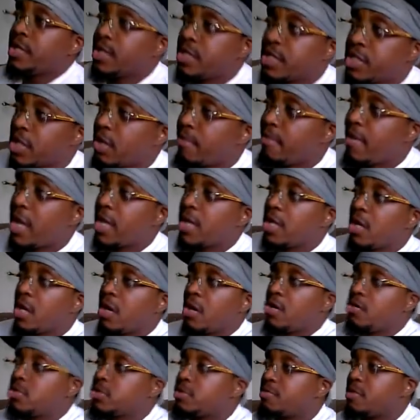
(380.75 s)
Somebody
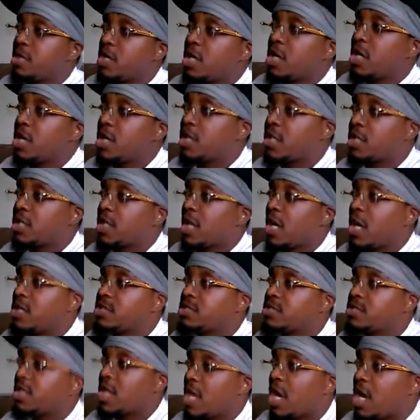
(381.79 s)
owes me
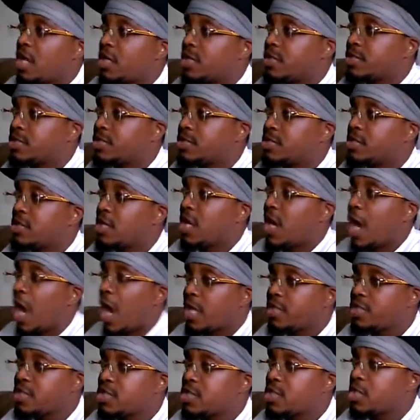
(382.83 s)
$100,000.
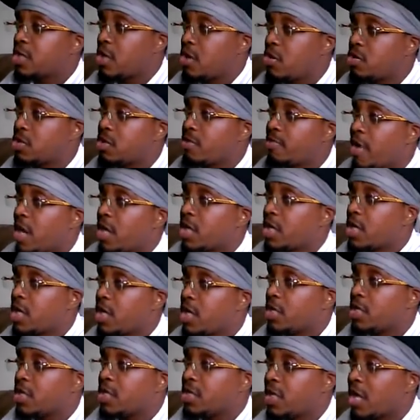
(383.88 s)
I just loaned them out
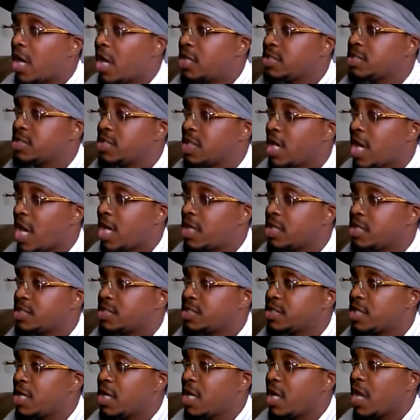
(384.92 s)
$100,000
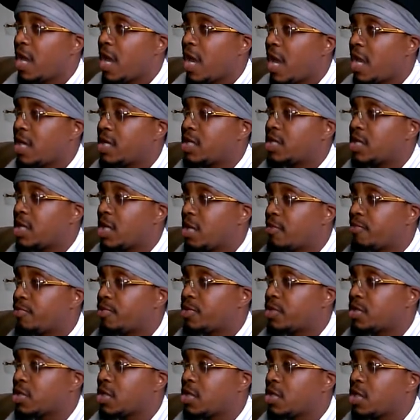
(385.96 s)
at
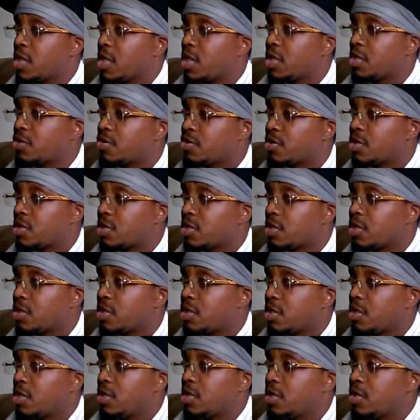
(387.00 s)
10% interest.
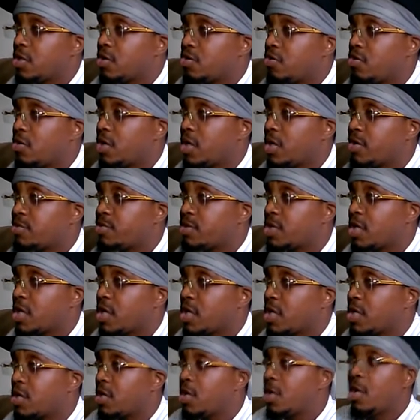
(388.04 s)
You know what I'm
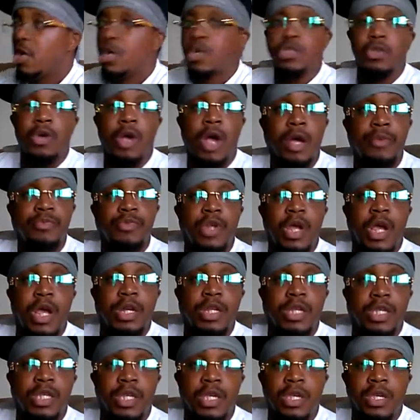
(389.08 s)
saying? So I'm trying
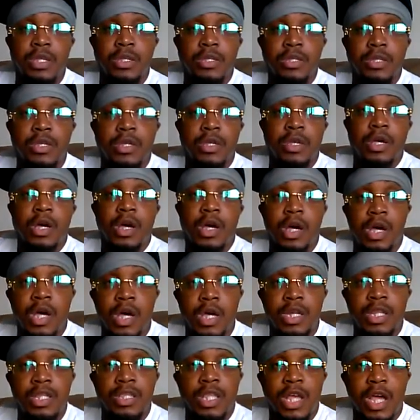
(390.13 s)
to get
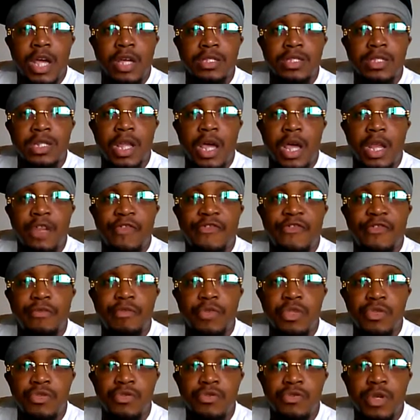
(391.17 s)
$100,000 from
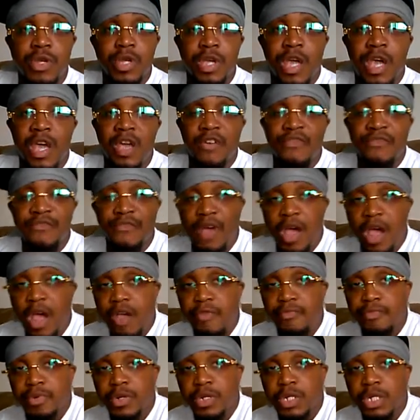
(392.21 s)
you at
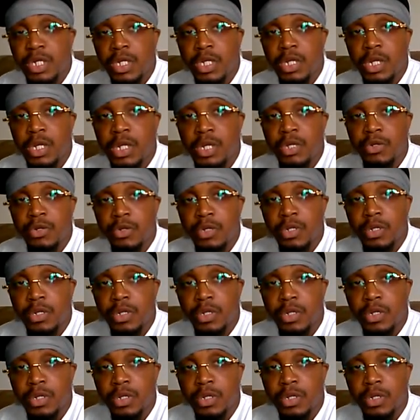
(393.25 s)
5% interest.